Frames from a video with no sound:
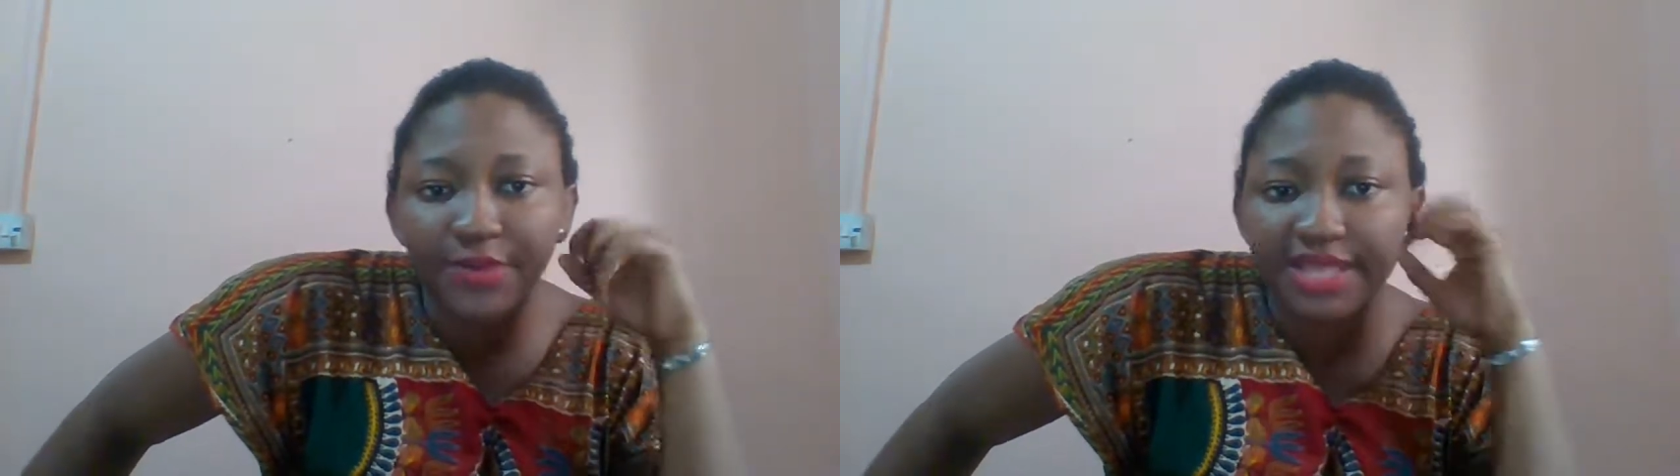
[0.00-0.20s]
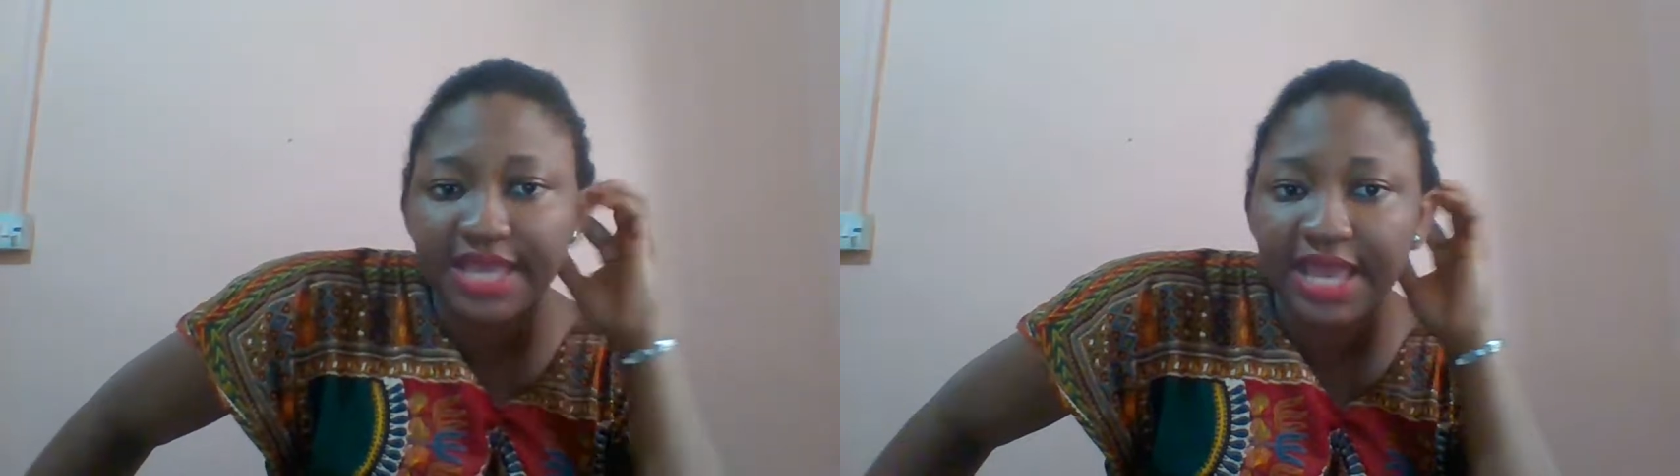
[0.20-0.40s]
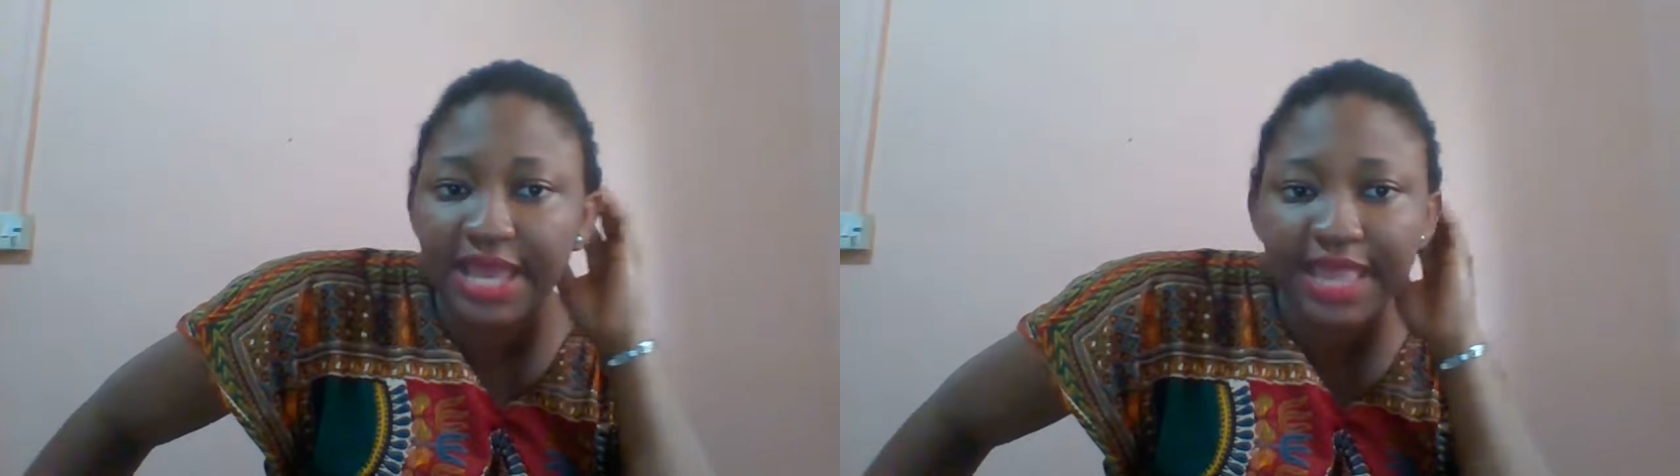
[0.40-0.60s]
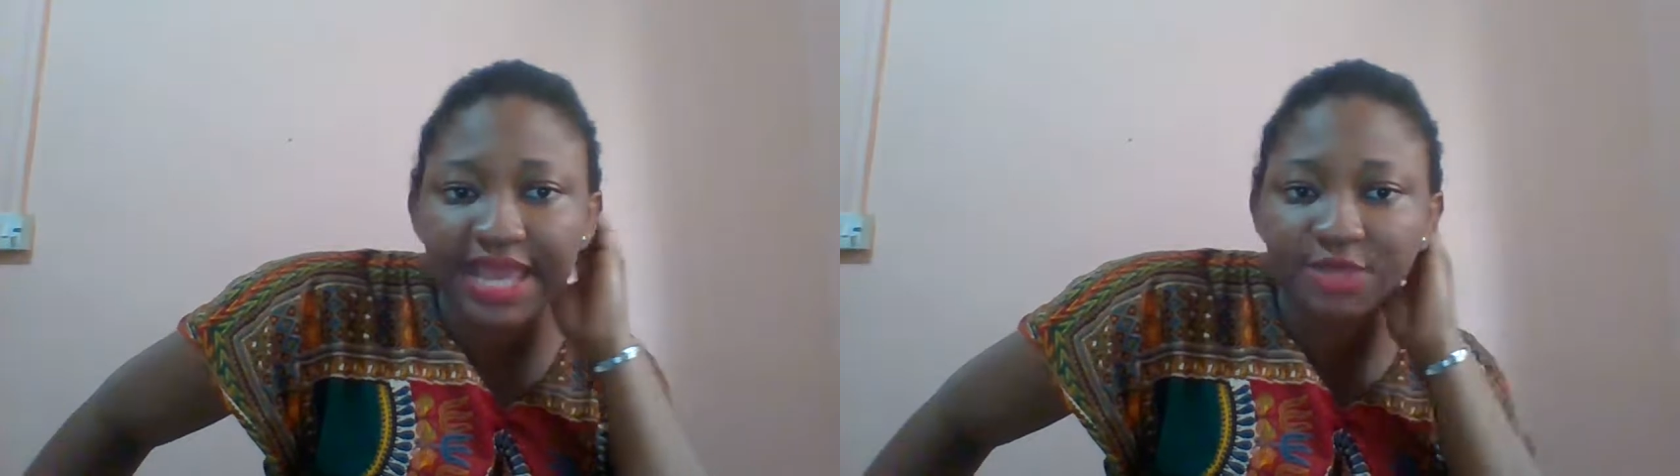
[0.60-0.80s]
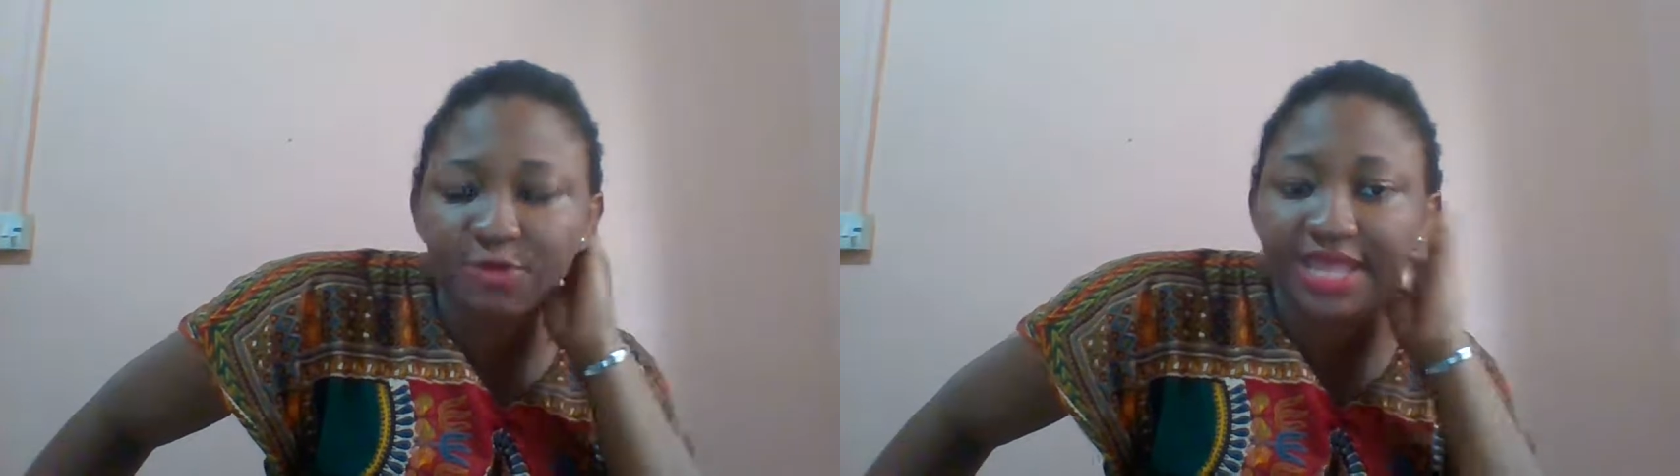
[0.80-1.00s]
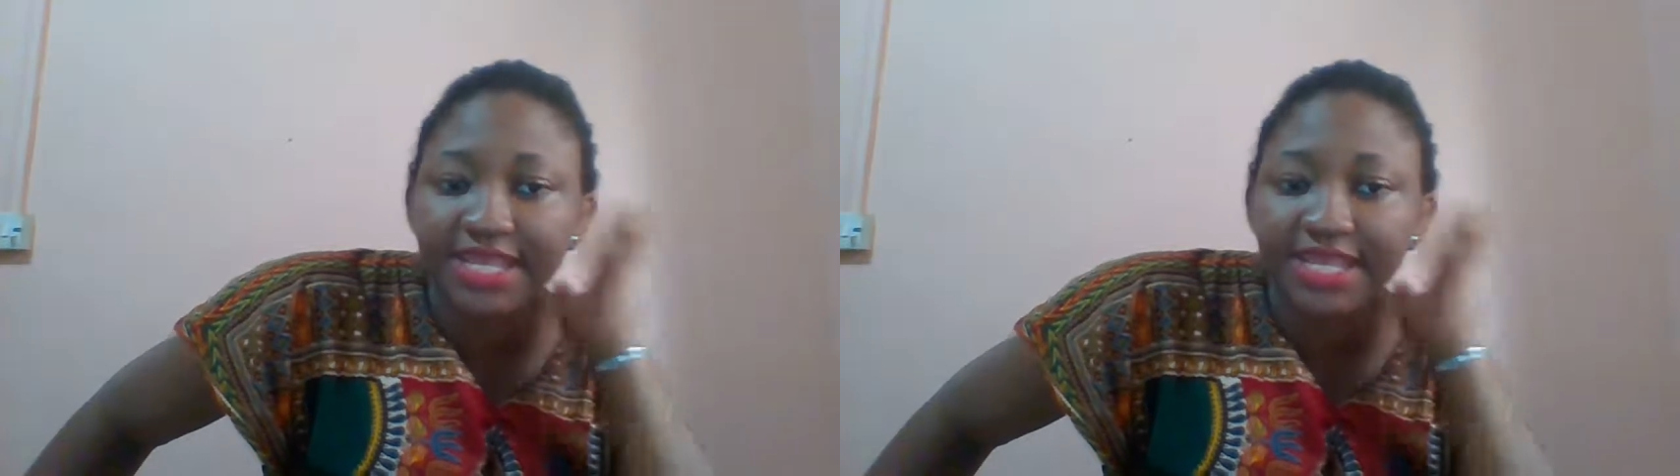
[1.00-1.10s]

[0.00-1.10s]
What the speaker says: I said I like the way